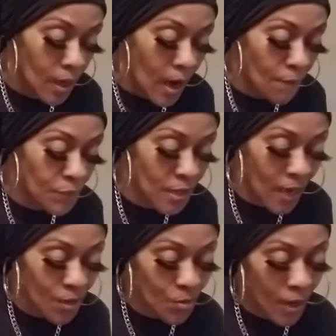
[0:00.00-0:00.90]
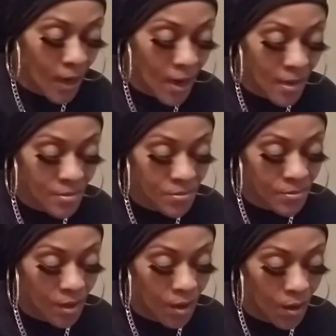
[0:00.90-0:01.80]
I feel like you guys,
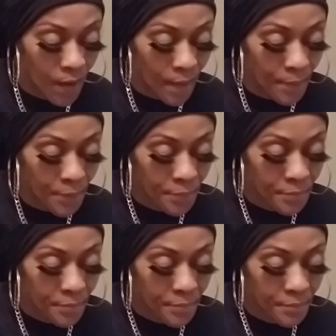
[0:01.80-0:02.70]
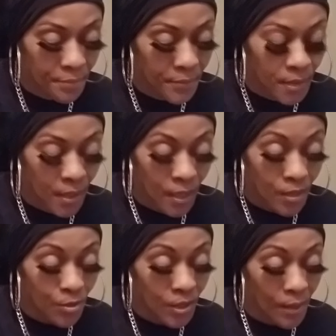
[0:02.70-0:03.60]
um,
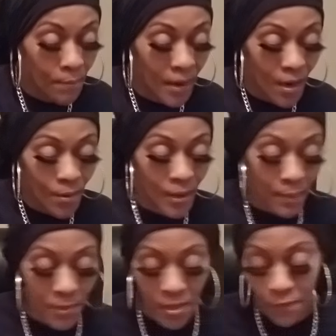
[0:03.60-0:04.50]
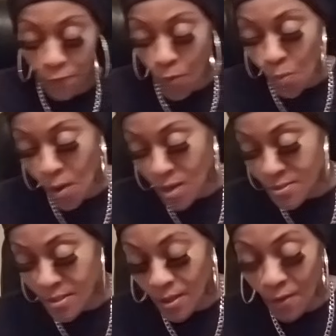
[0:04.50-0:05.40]
you get married. I mean, the four
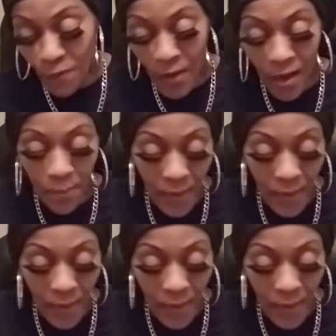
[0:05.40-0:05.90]
wands clarified